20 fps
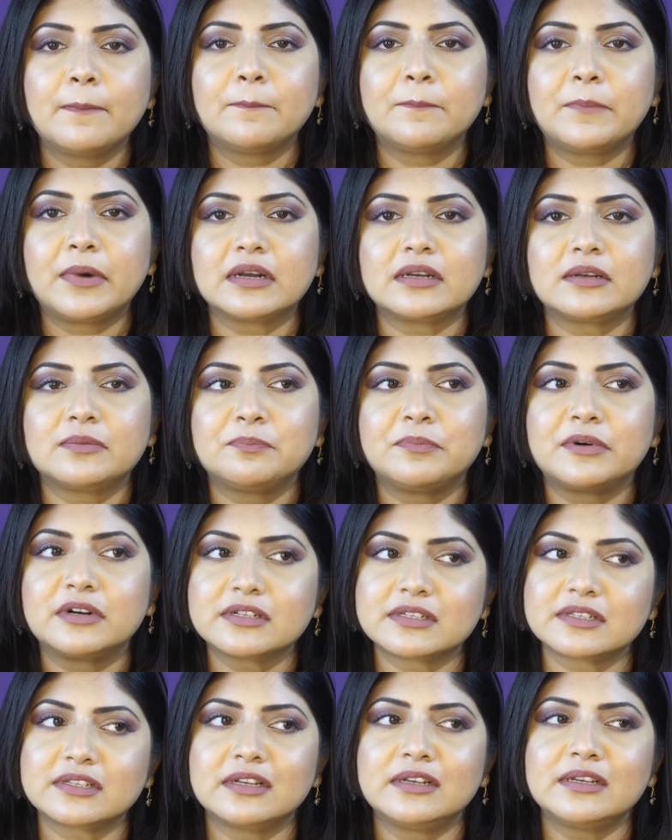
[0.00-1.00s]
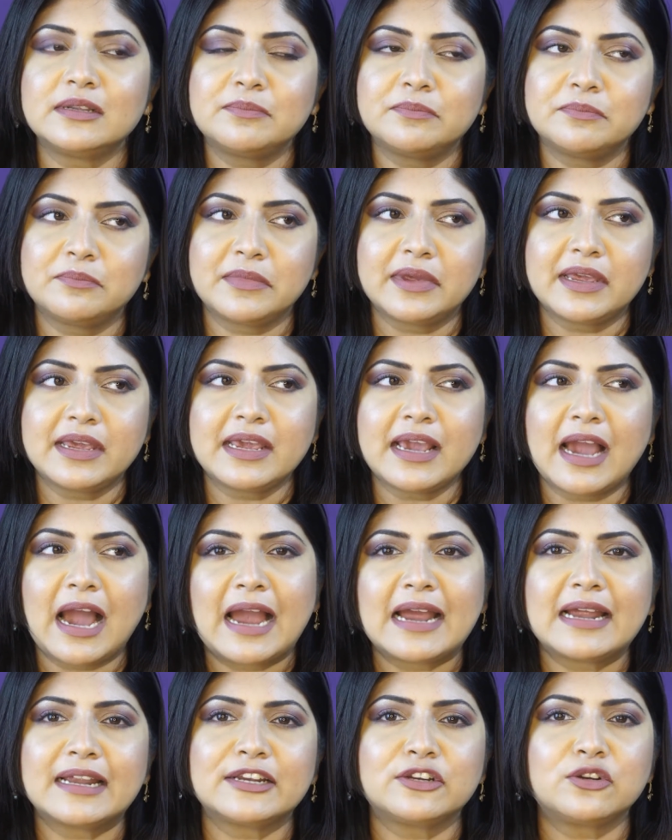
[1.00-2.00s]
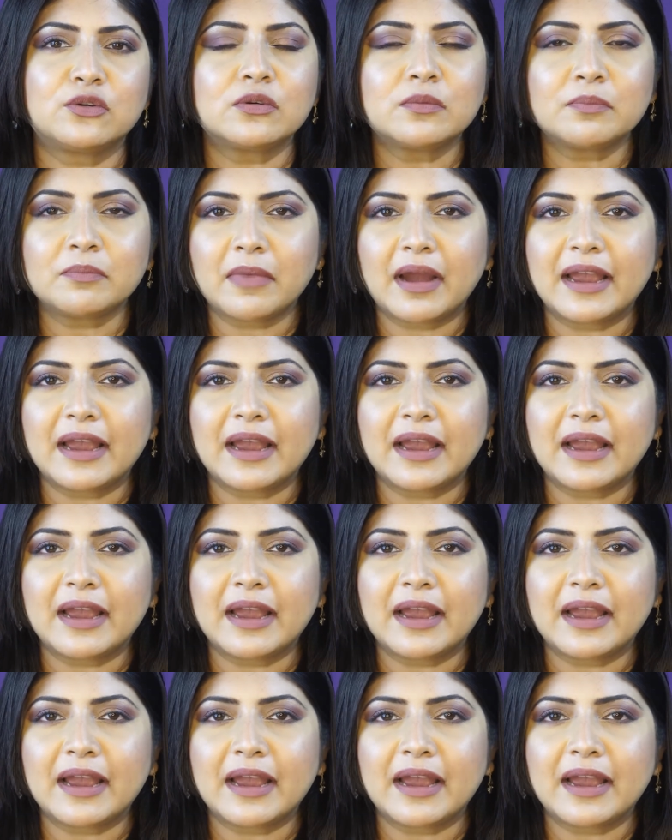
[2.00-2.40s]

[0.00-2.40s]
But personally me, I don't